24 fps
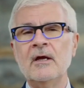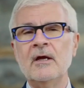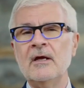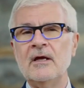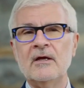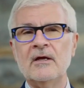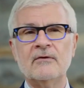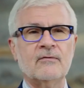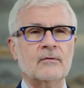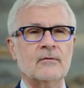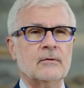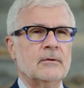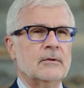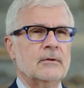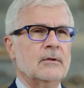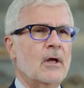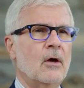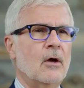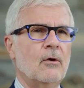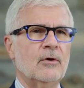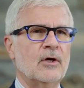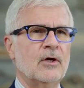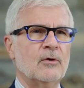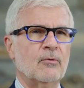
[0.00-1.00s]
It's
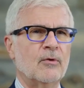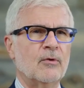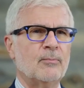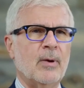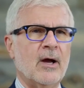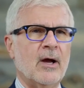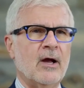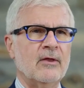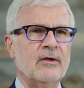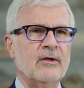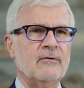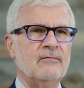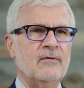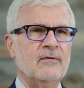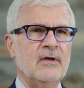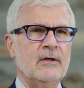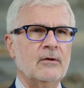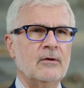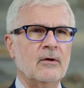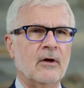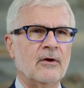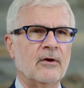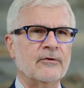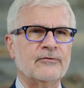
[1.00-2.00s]
loaded with
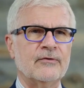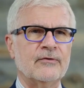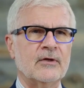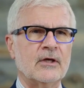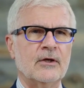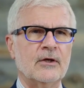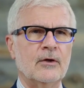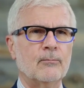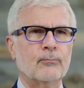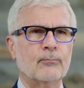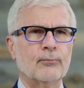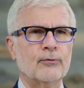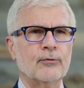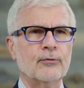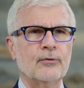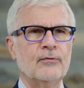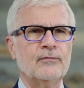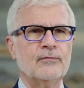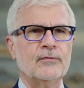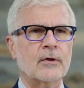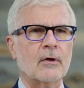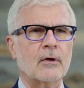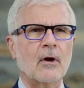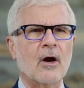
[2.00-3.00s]
polyphenols that can
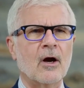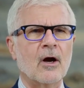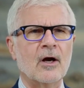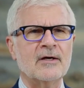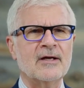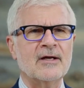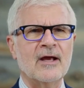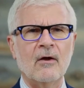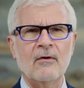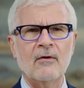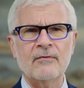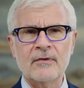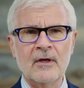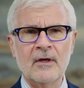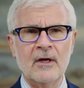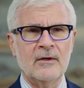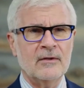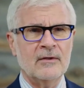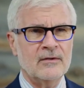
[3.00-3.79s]
improve your heart health,